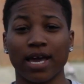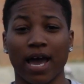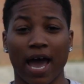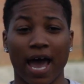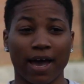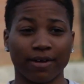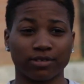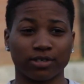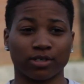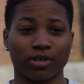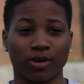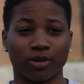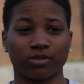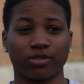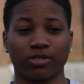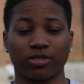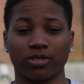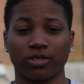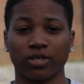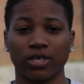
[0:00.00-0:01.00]
I have to go
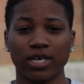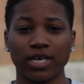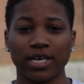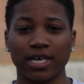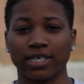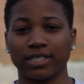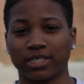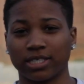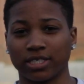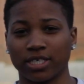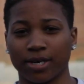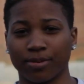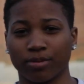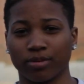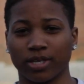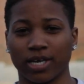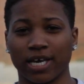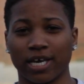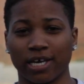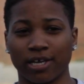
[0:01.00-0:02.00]
to
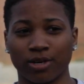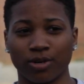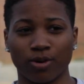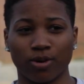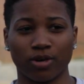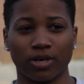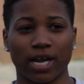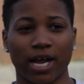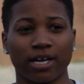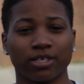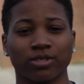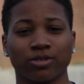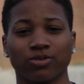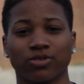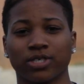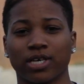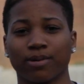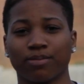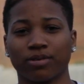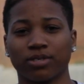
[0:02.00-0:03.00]
NCAA indoor national
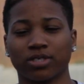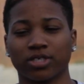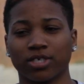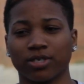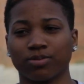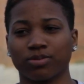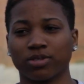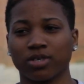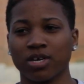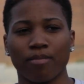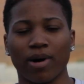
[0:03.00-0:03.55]
championships.